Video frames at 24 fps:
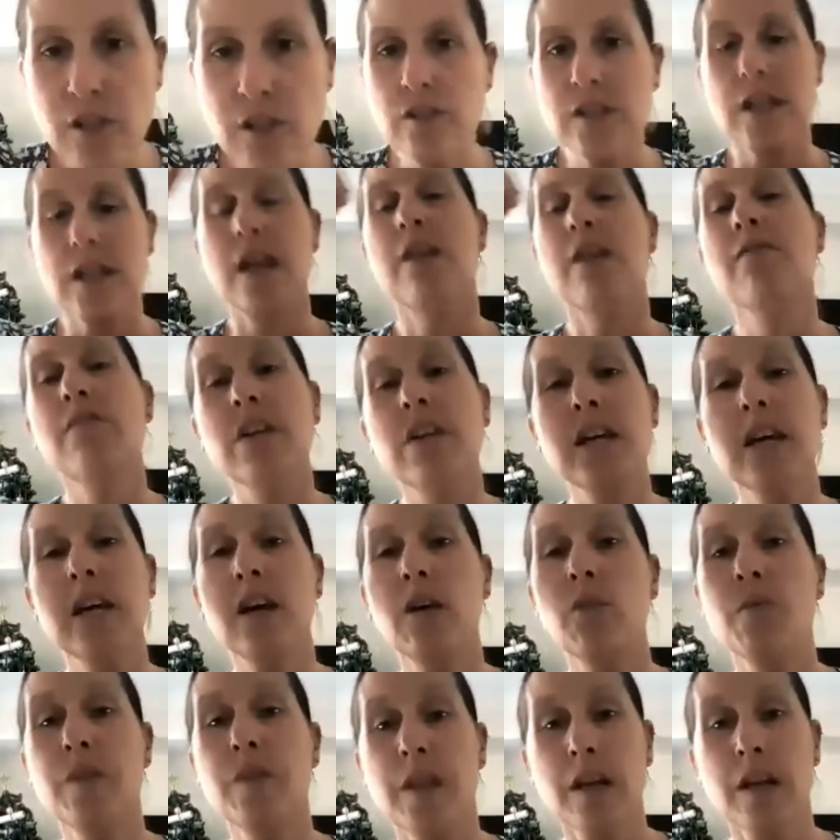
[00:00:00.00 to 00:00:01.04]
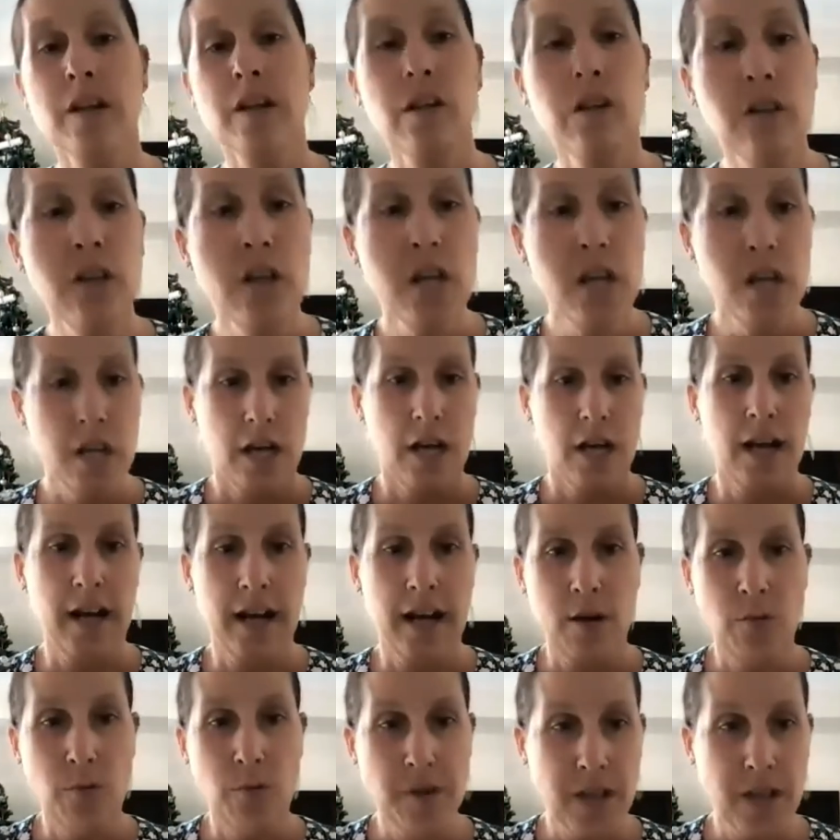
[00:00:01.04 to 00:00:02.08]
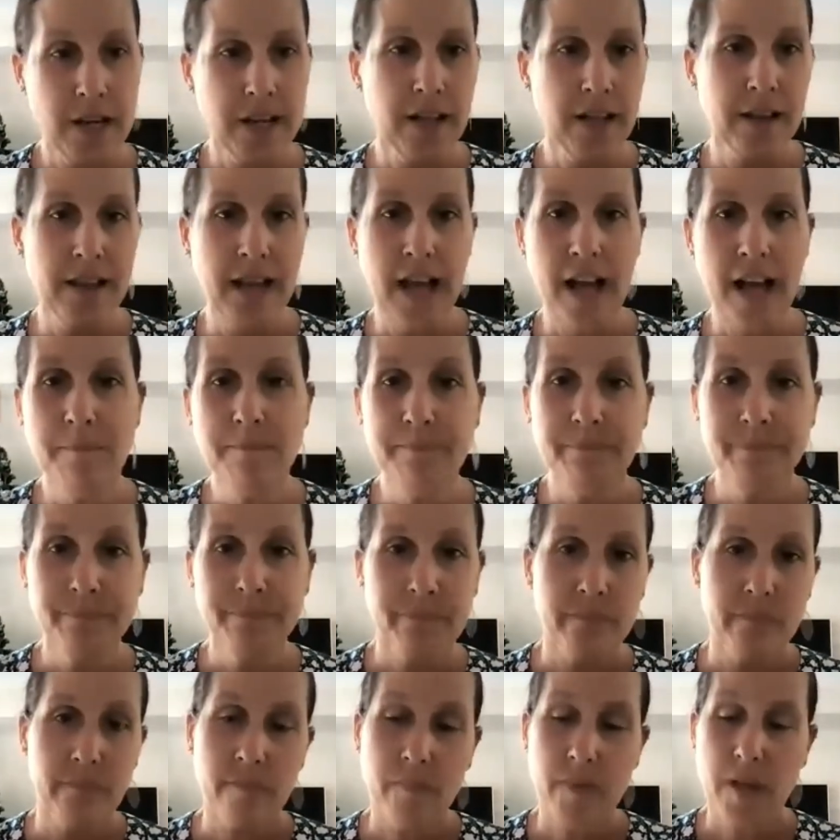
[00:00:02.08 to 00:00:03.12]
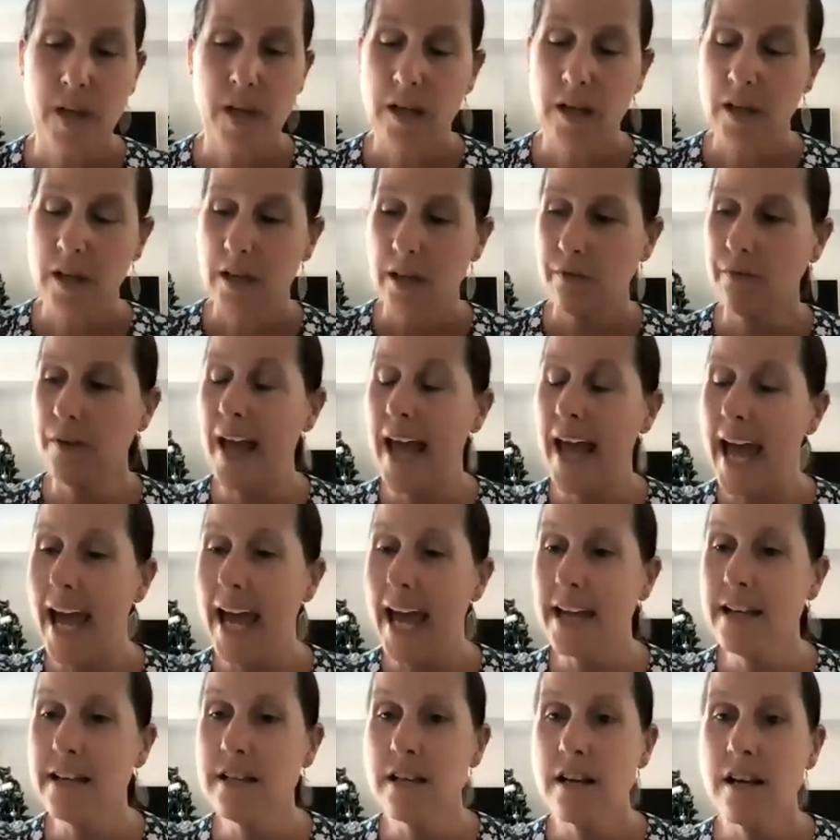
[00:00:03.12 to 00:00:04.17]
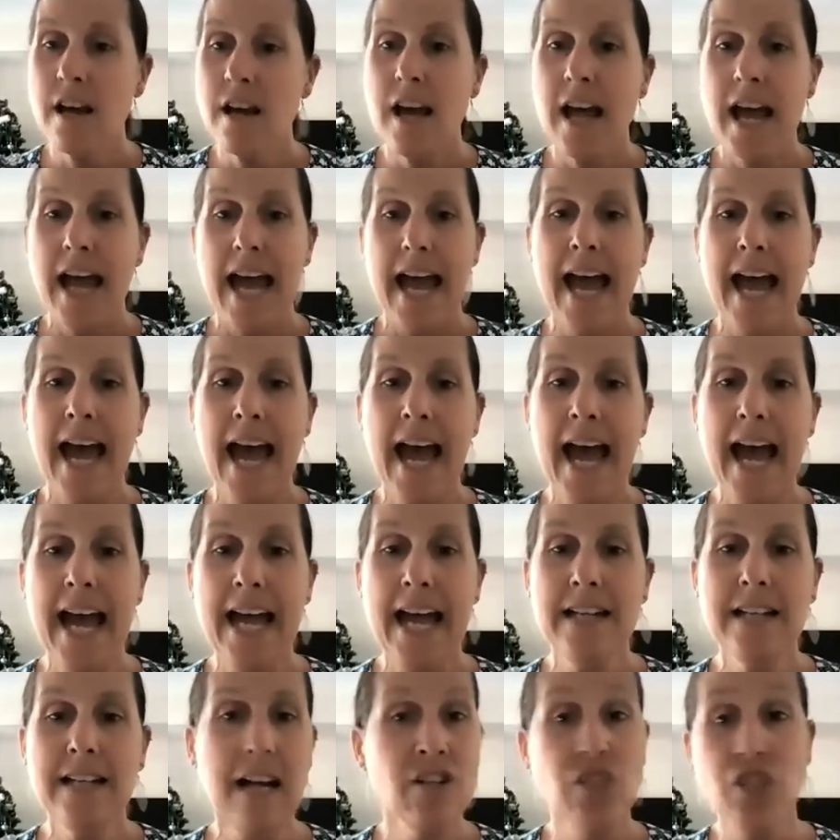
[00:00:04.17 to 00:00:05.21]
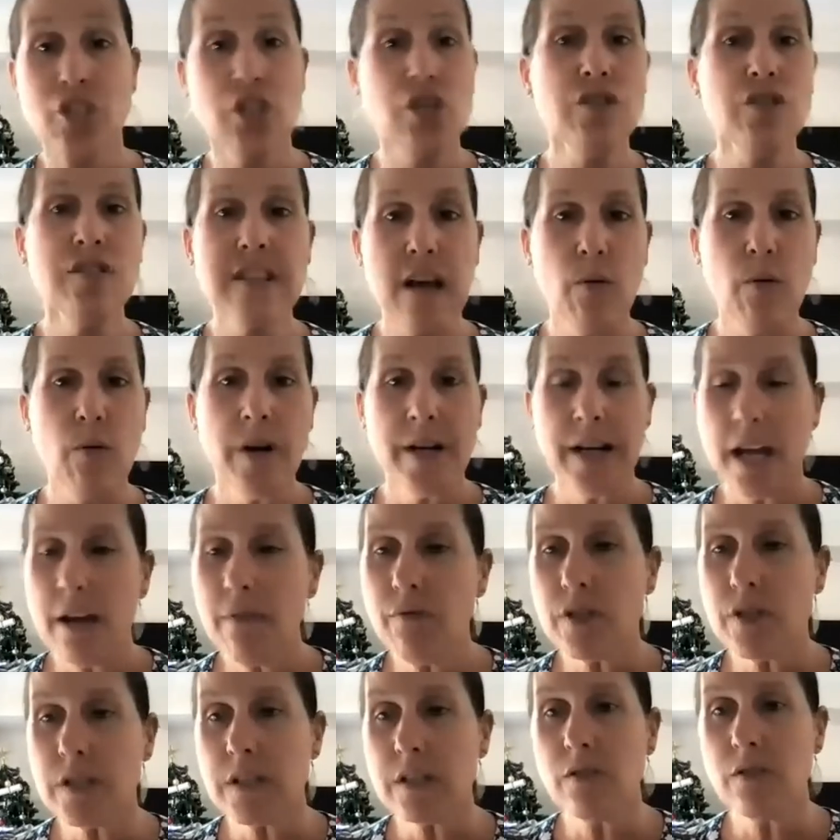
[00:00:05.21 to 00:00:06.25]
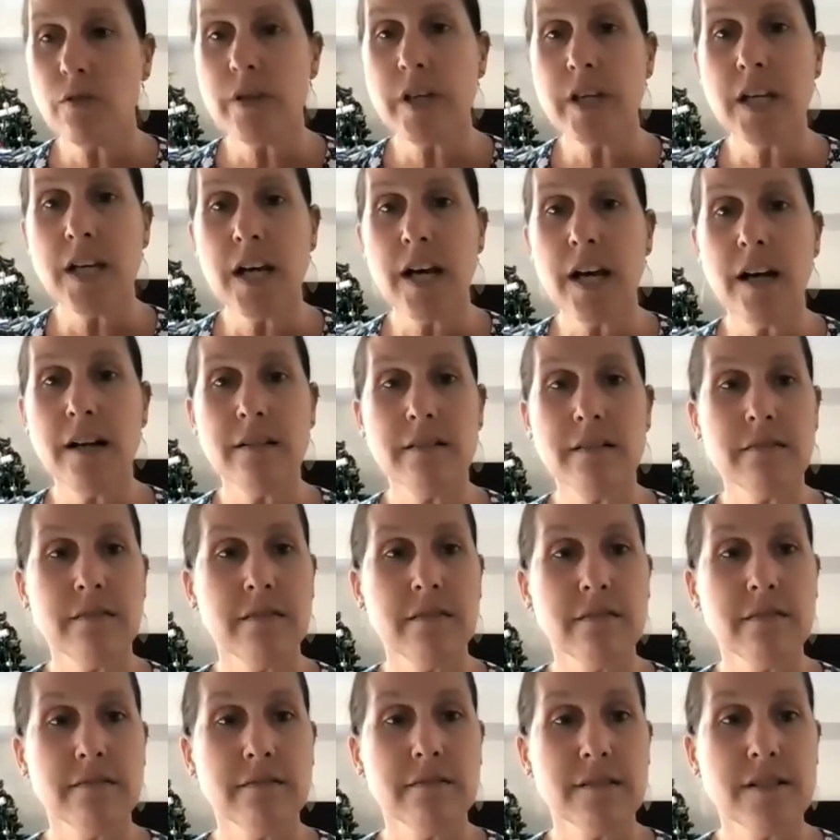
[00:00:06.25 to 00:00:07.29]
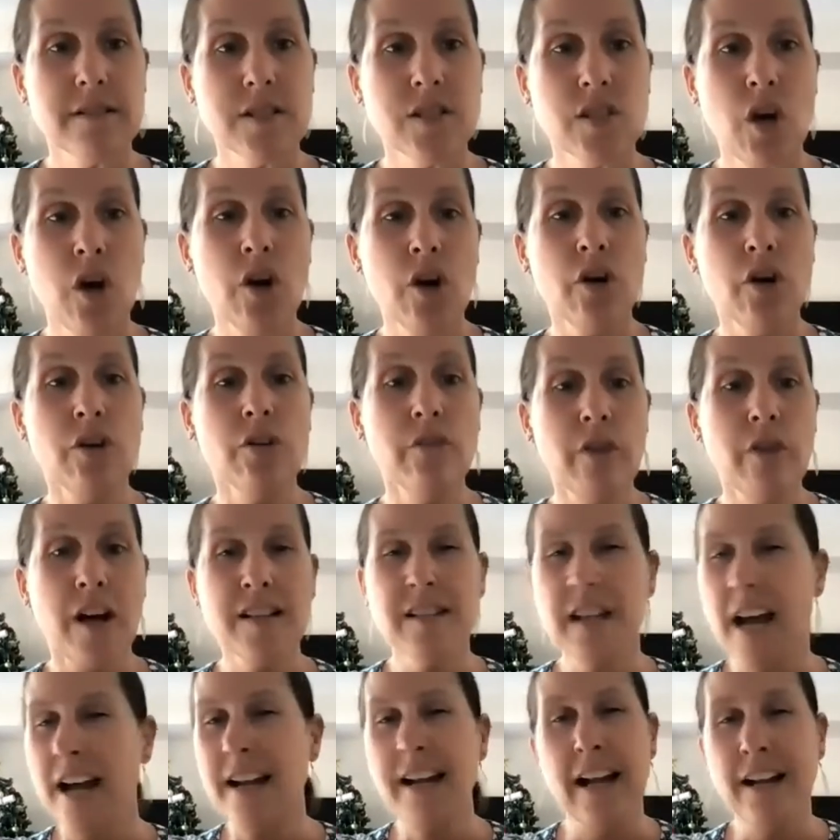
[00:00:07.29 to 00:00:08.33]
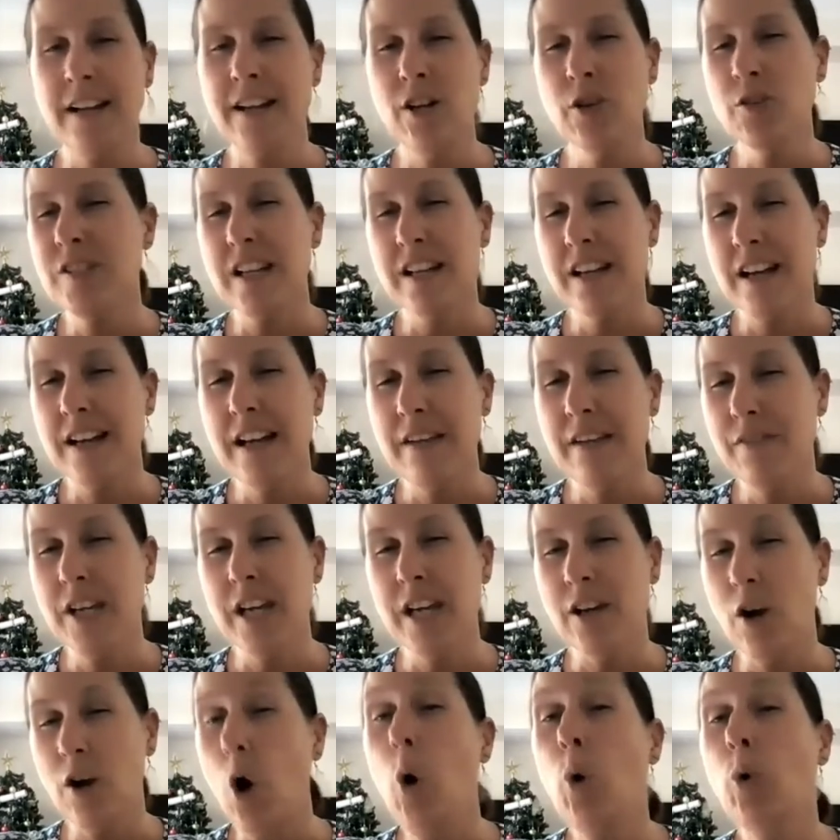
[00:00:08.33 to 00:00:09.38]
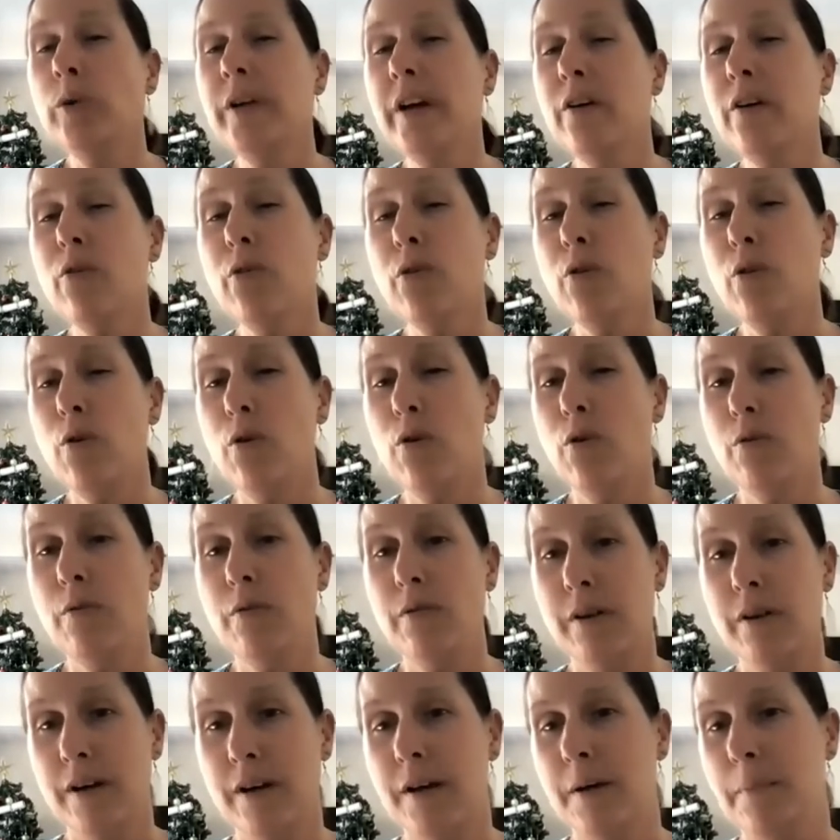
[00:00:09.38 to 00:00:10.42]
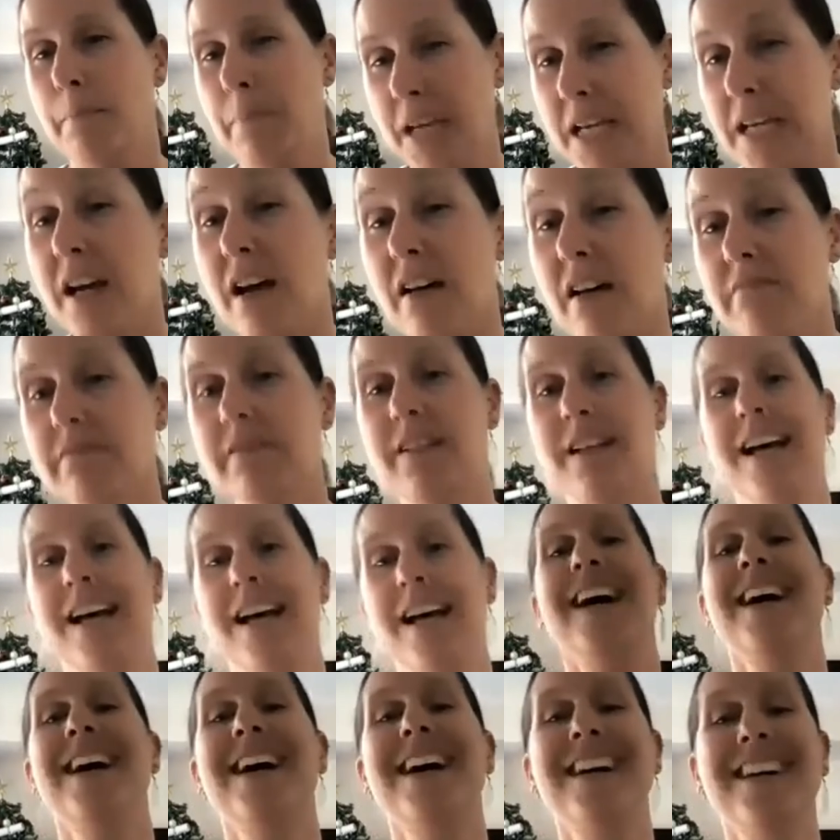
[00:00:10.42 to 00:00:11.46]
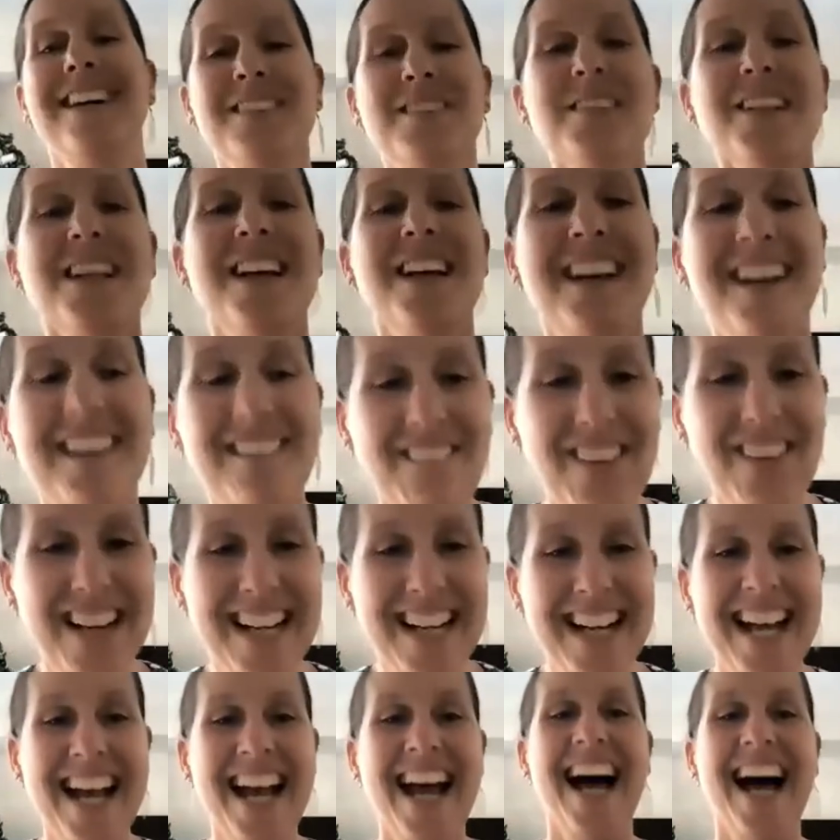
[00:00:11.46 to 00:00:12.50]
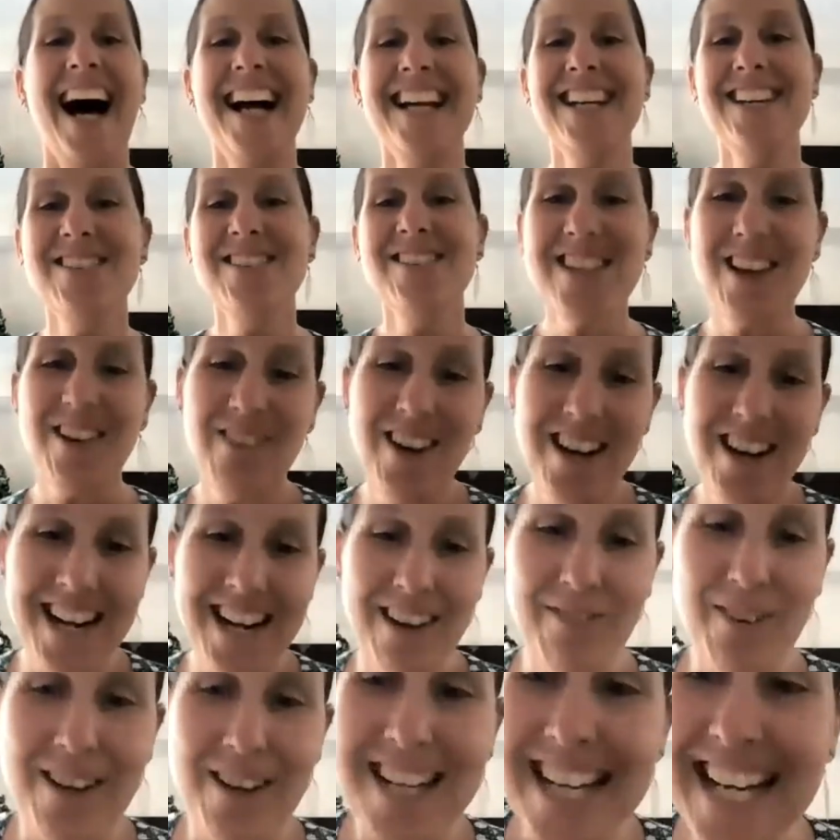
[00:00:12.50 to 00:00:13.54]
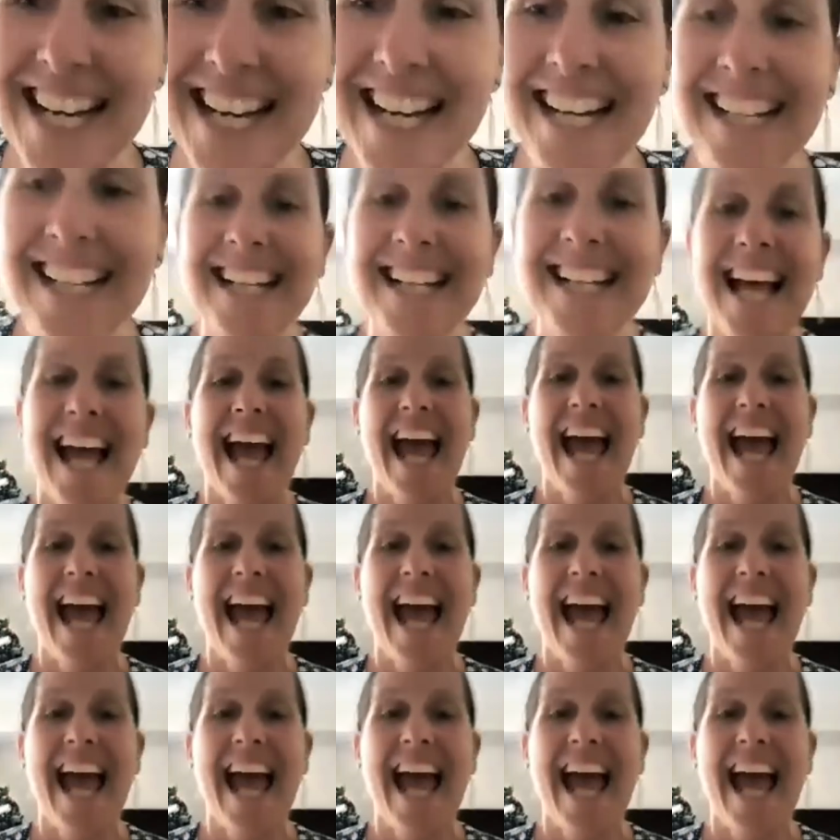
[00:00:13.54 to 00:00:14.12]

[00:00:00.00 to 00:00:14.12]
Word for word: I use it every year with a little uh, with a little um, flag, and I just use that one every single year. So I, I, it looks like I never get older or bigger, but I use that one every year.